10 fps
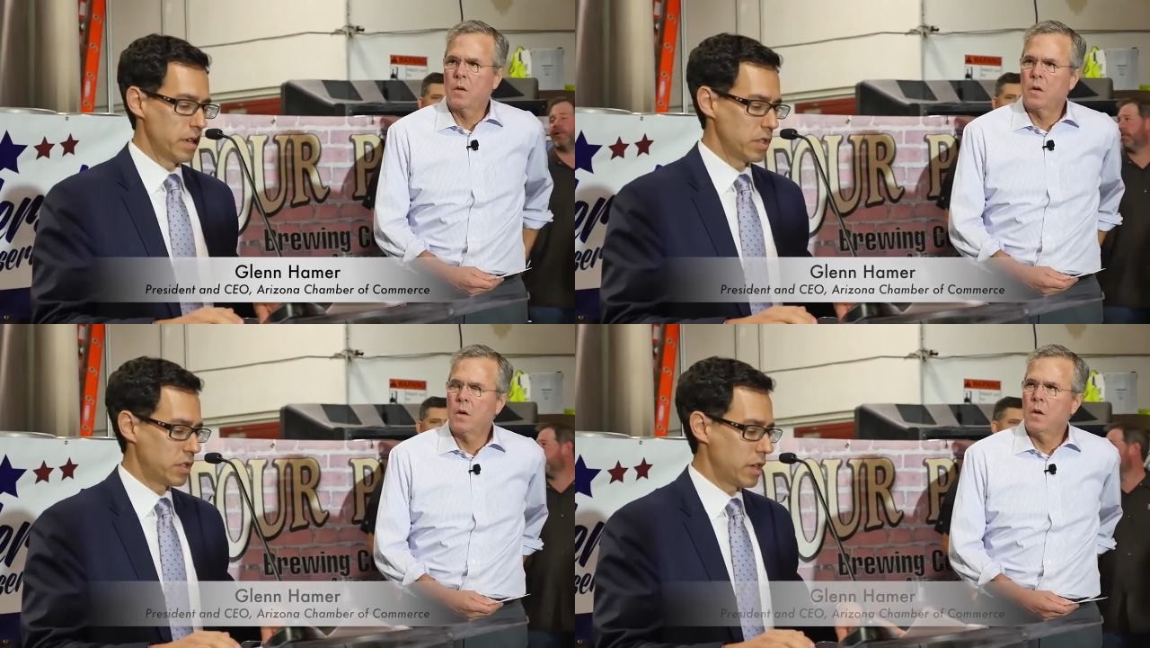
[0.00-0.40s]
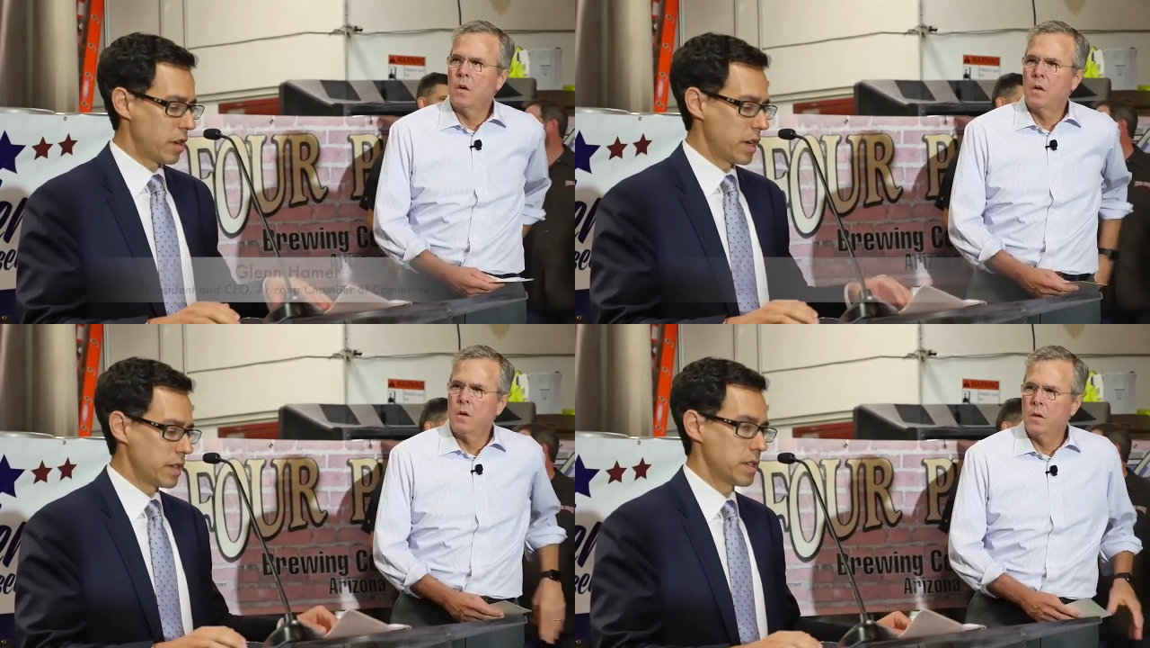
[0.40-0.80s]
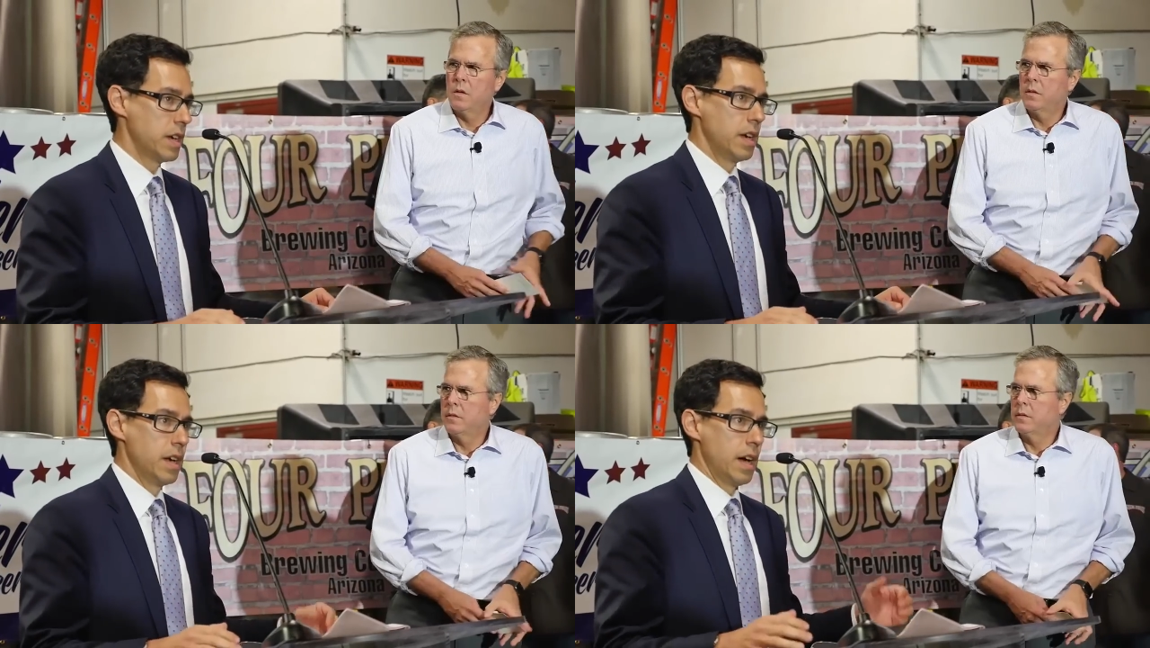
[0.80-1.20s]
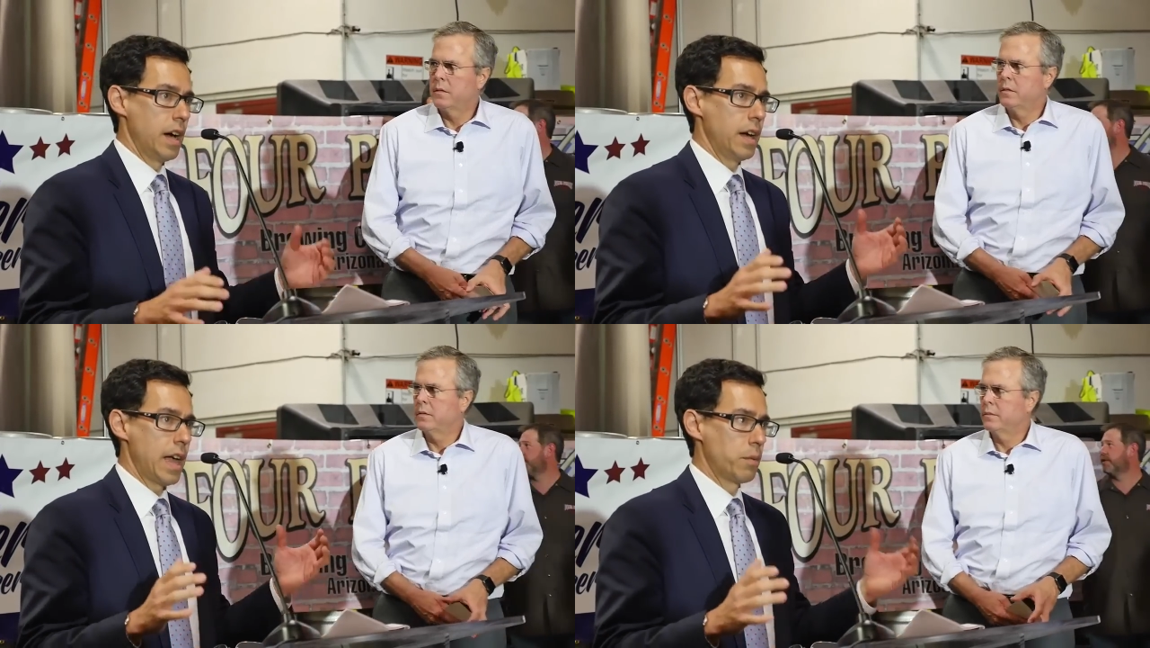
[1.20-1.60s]
Speaker 1: series.
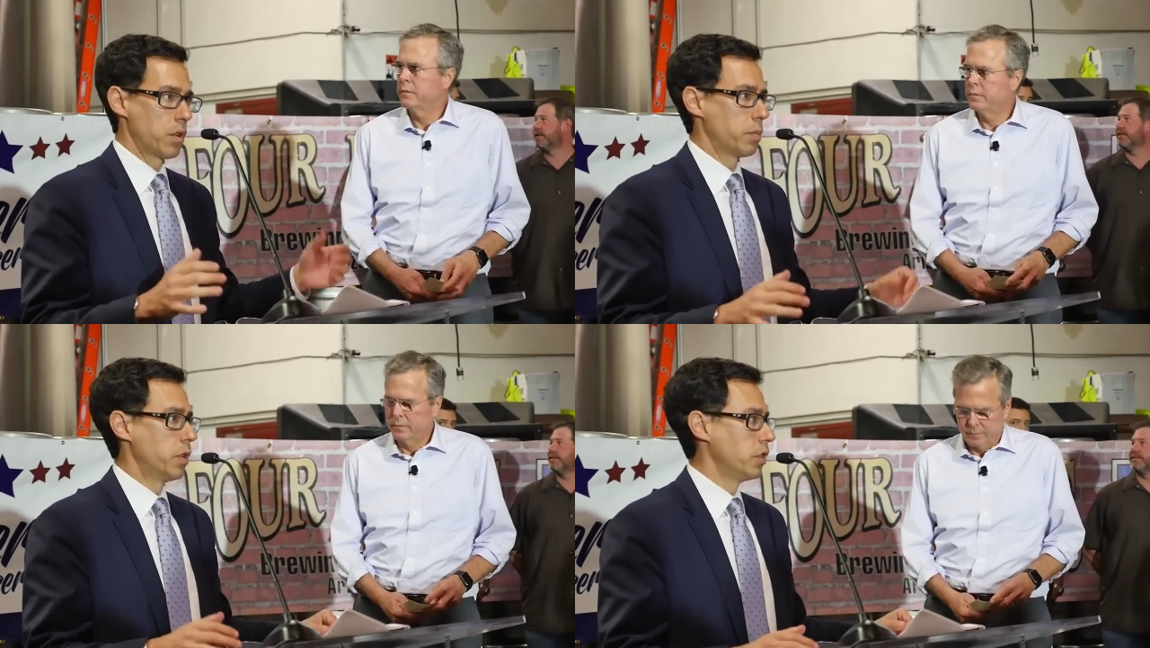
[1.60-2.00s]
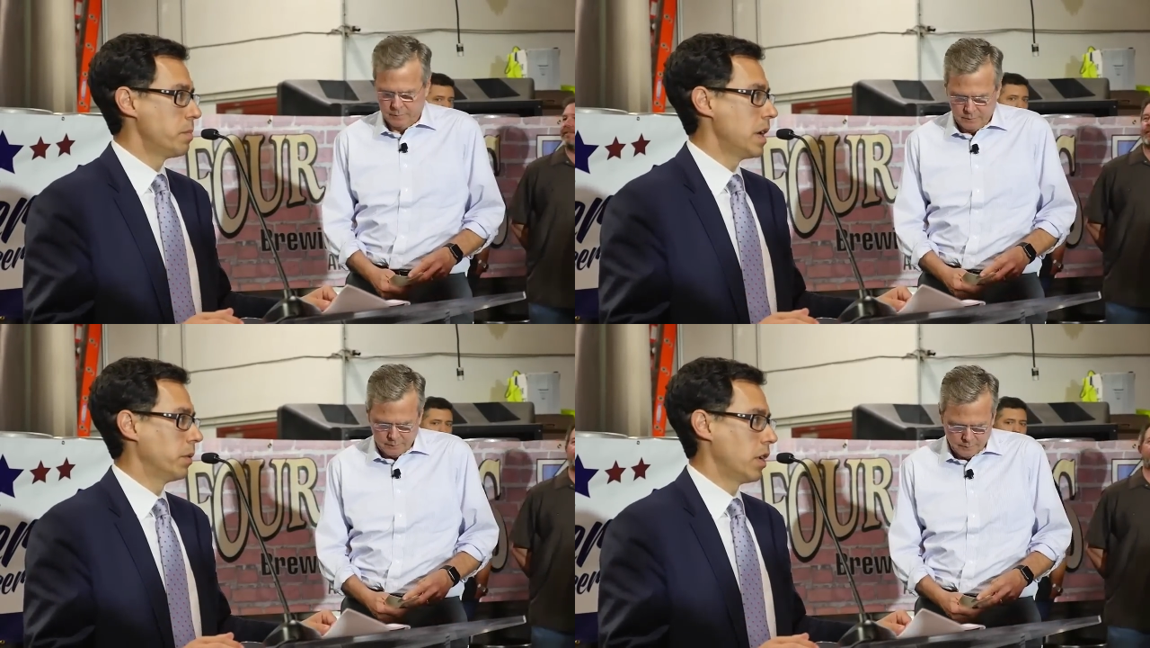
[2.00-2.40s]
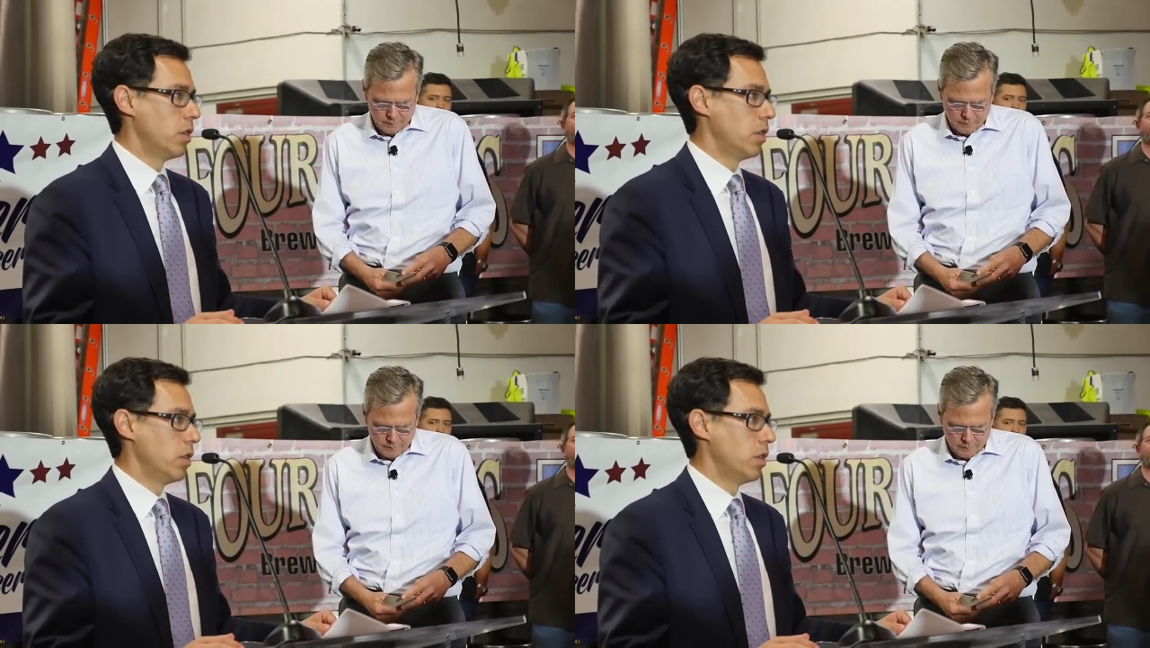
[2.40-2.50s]
Uh, and we're thrilled to be able to